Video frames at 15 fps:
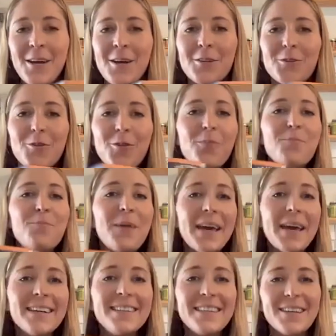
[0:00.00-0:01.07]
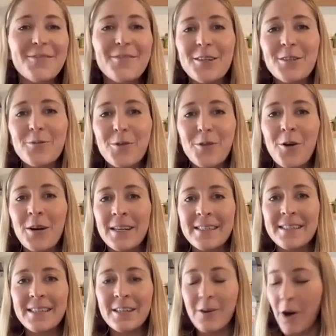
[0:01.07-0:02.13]
So the big difference with our
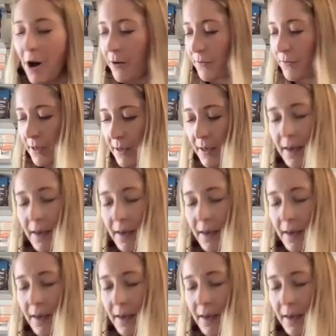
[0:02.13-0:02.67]
instant coffee